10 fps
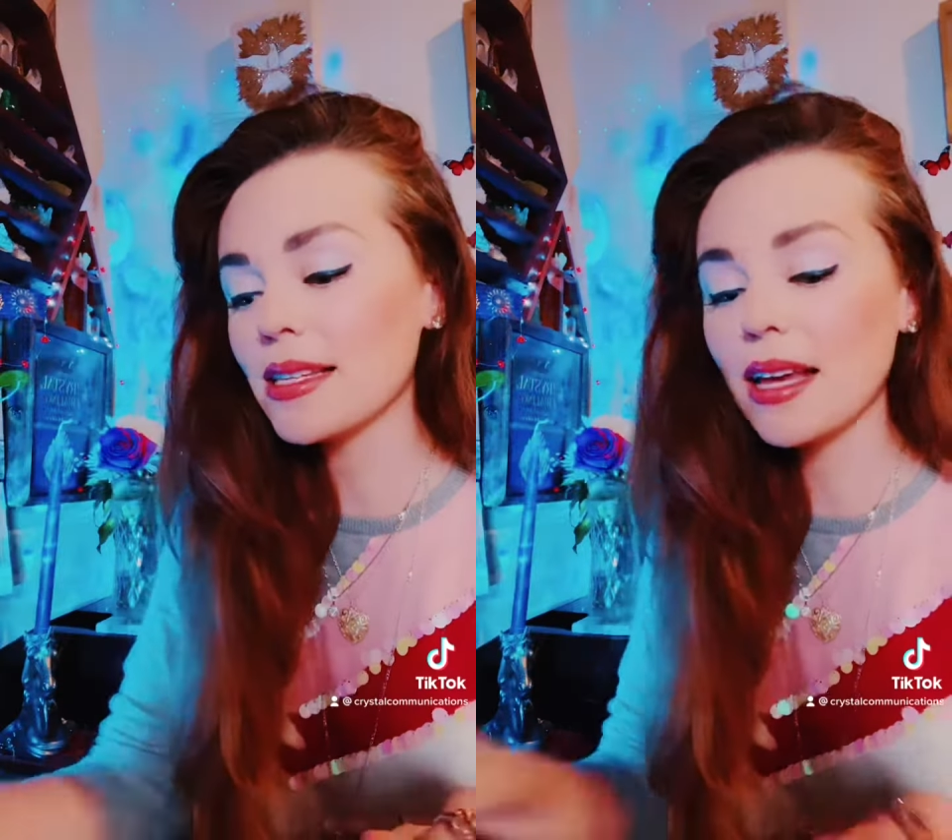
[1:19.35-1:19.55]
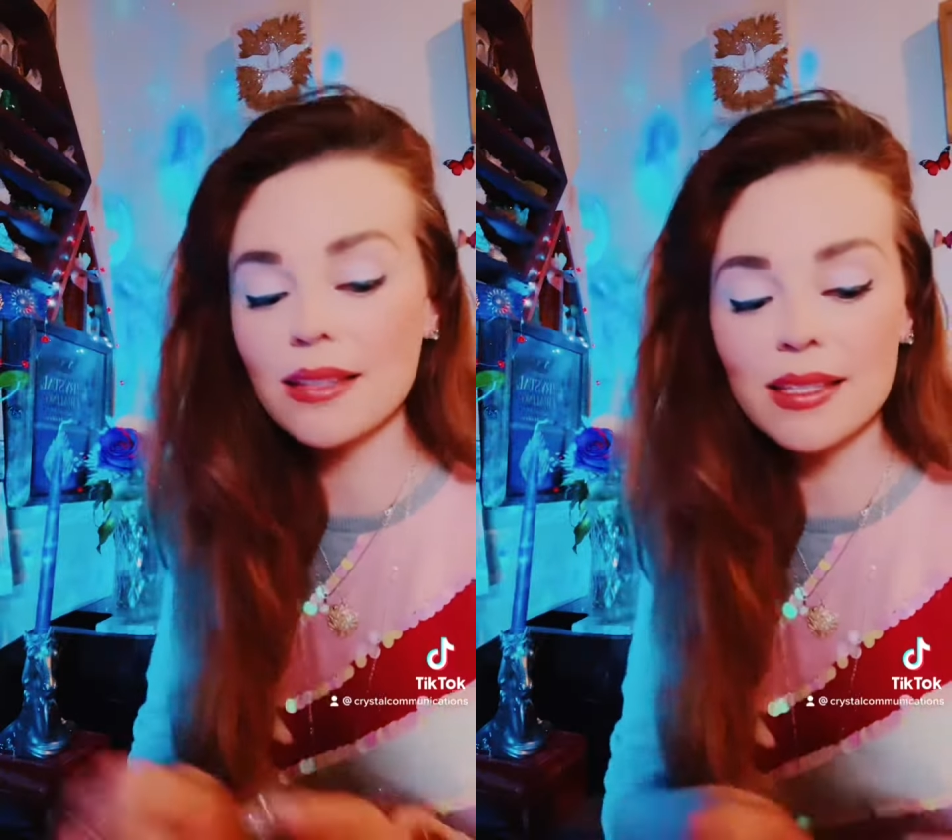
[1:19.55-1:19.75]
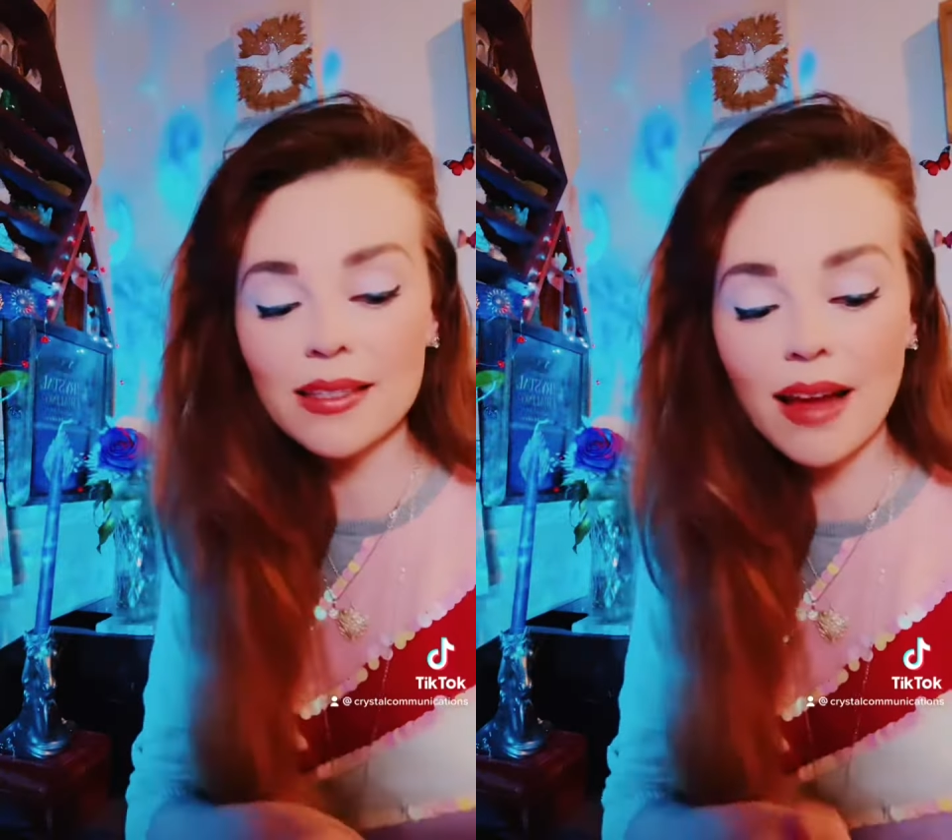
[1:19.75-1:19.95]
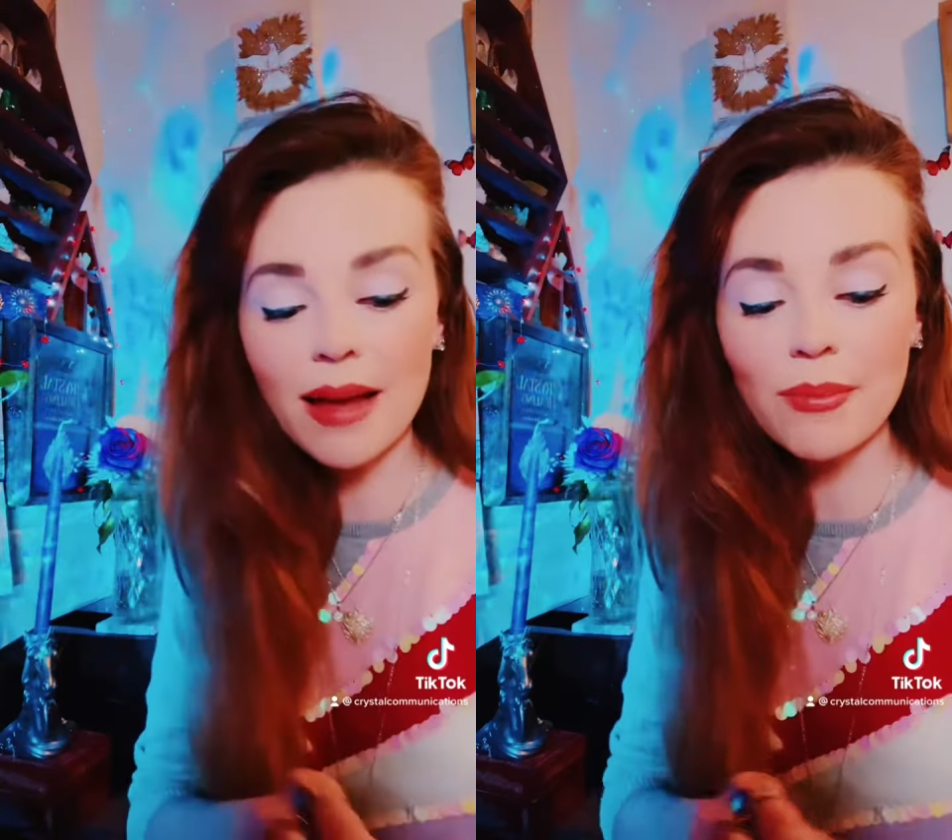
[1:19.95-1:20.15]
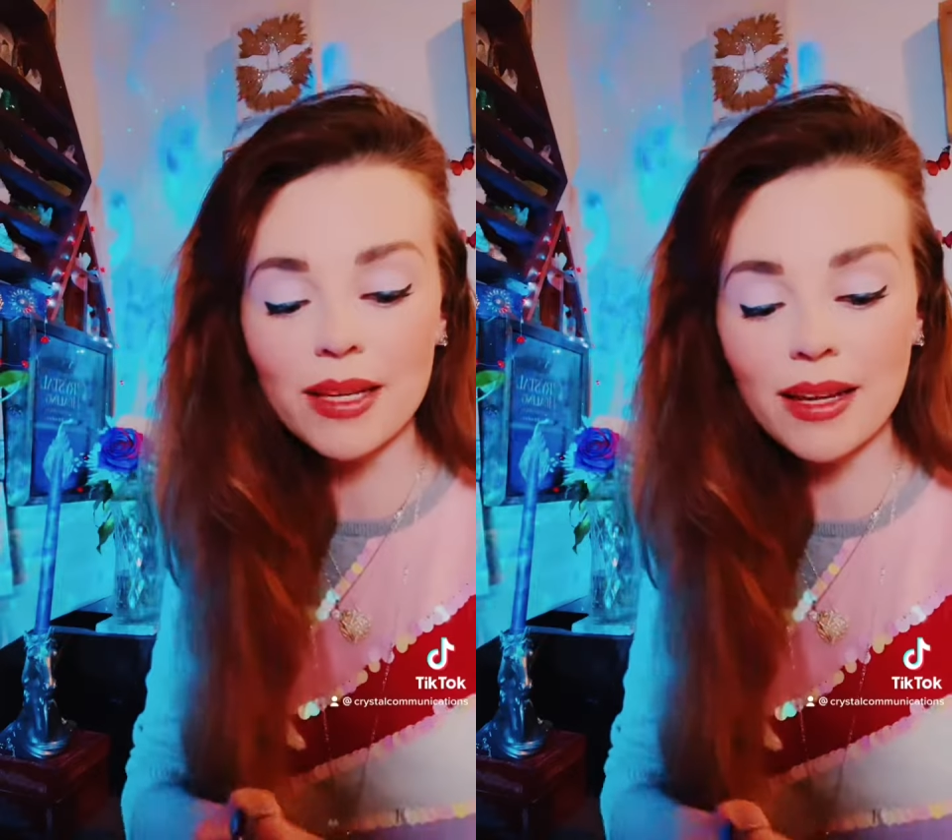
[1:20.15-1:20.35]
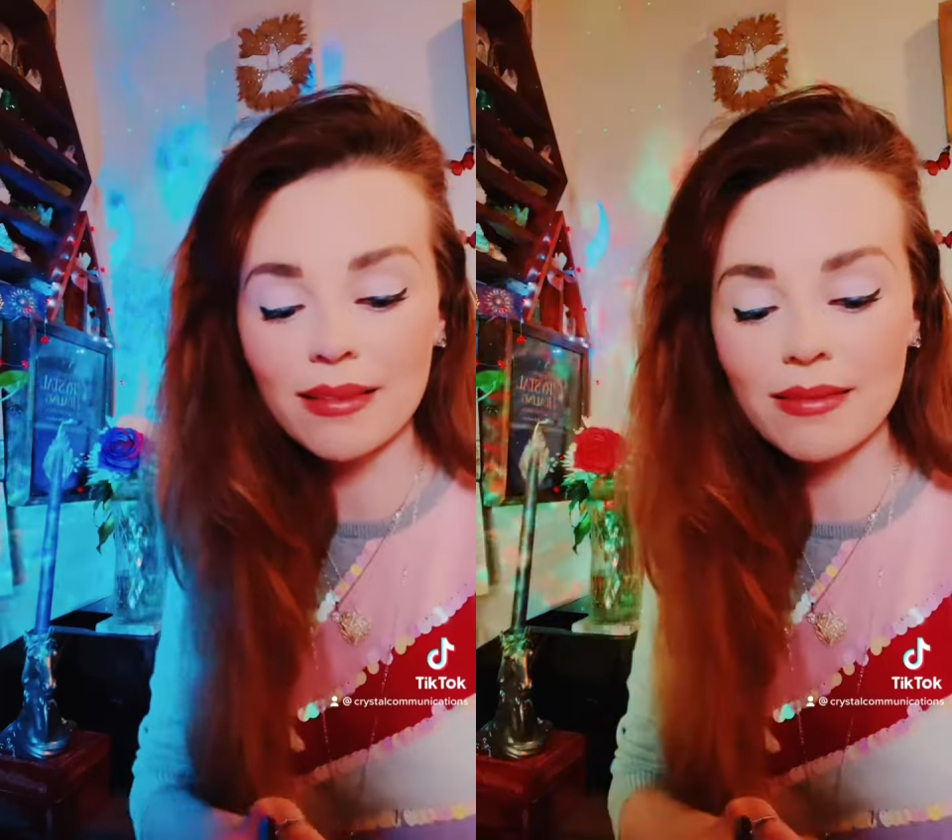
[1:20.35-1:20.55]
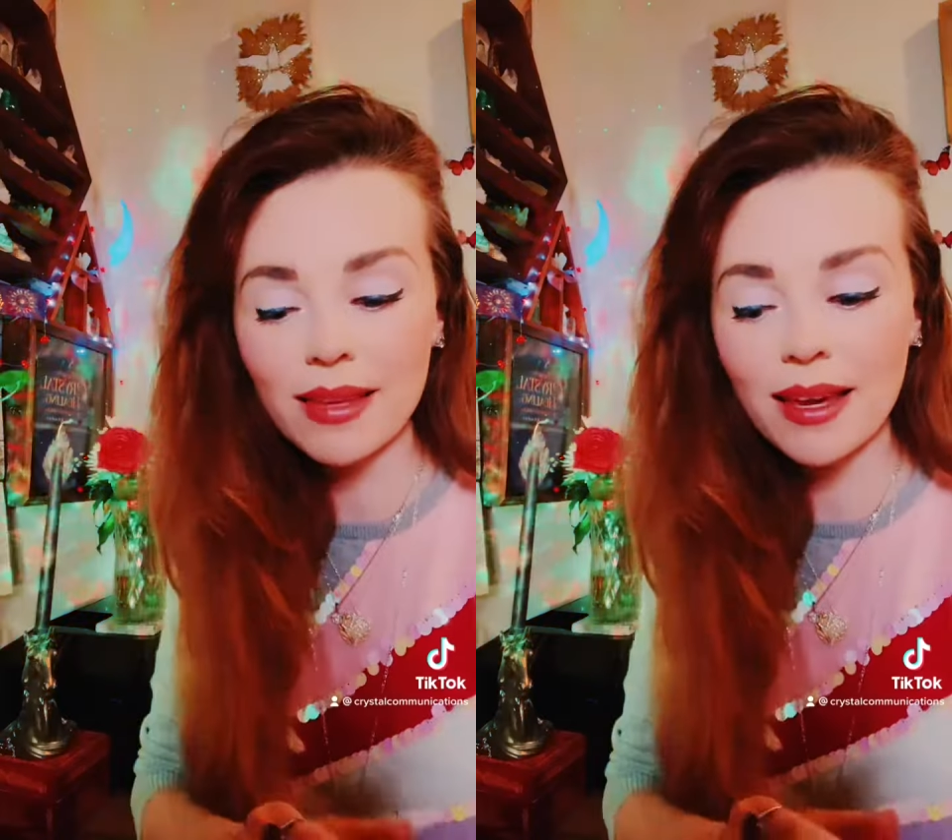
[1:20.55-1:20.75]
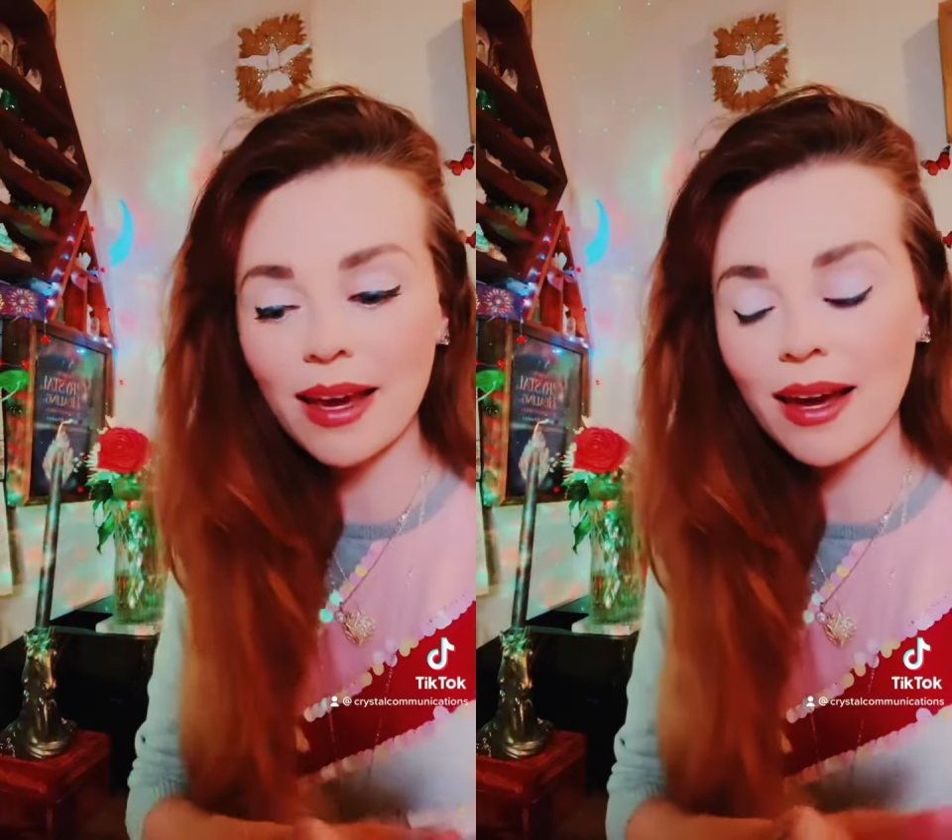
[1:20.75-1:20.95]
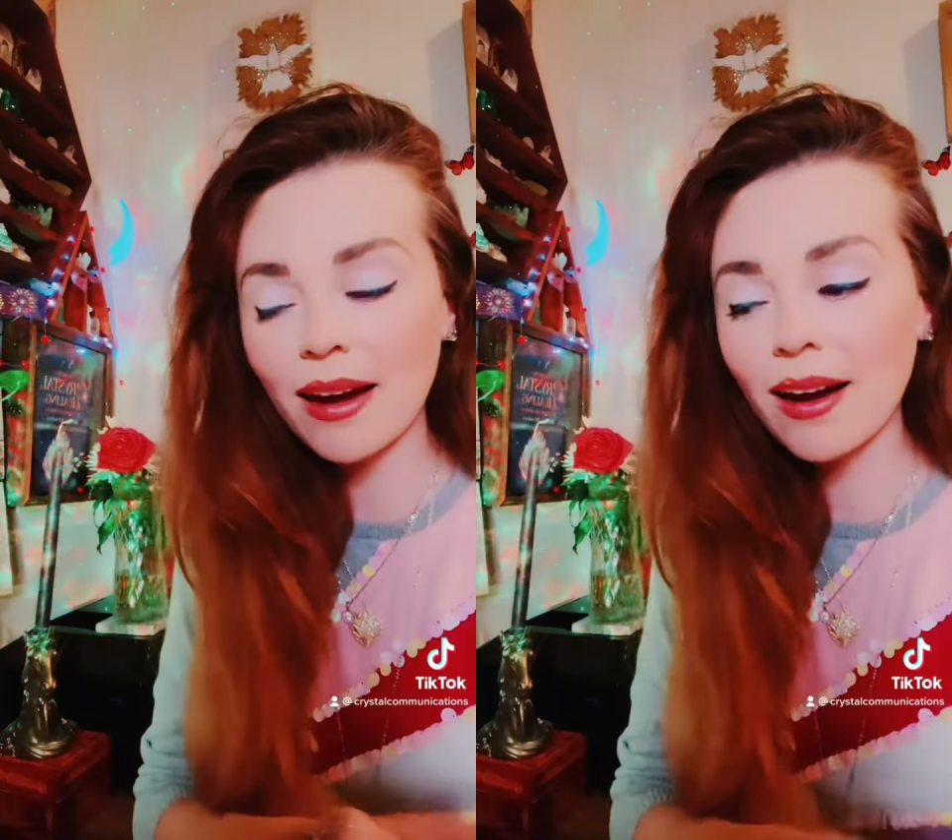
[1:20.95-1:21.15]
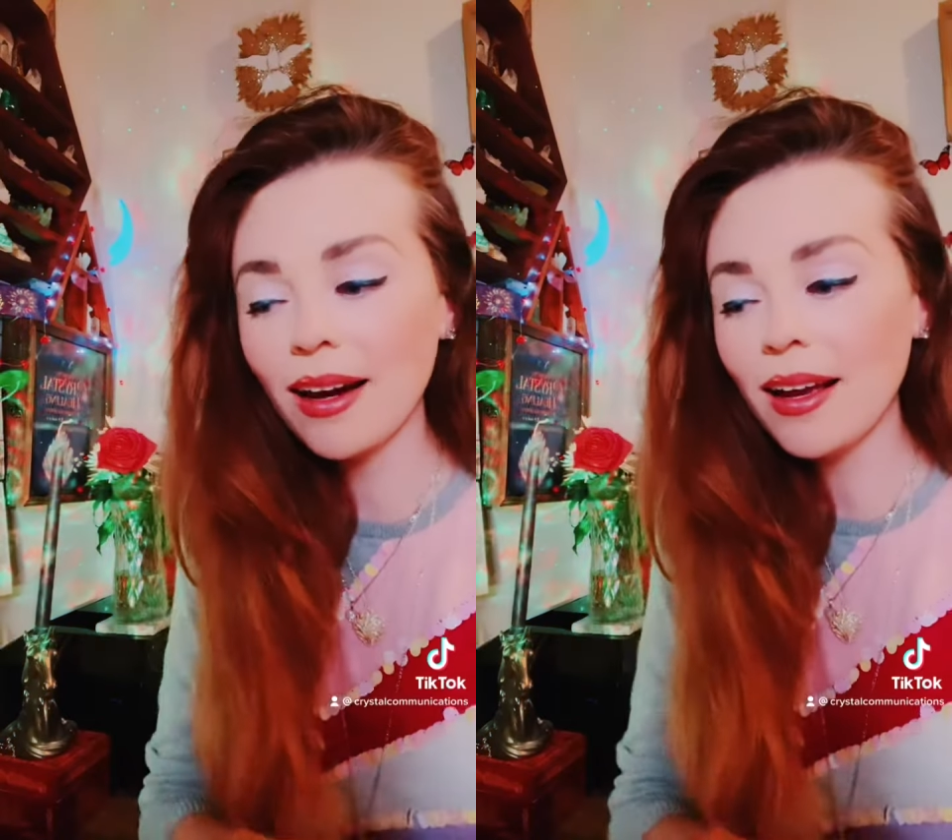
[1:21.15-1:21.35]
excitement in the
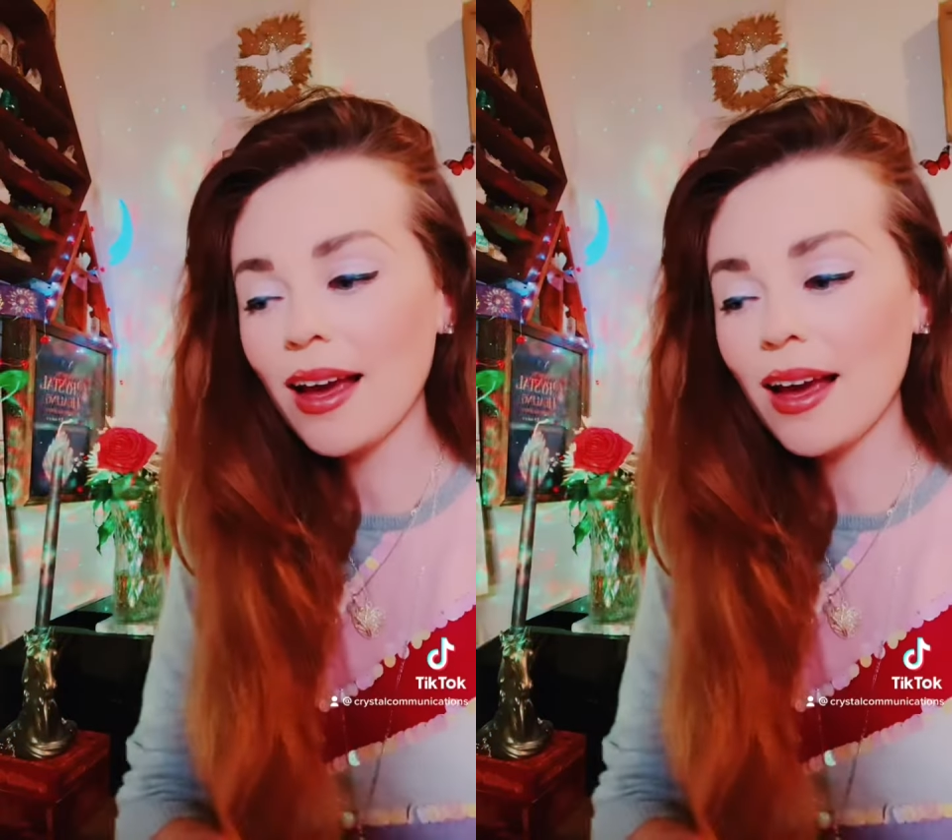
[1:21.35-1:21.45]
air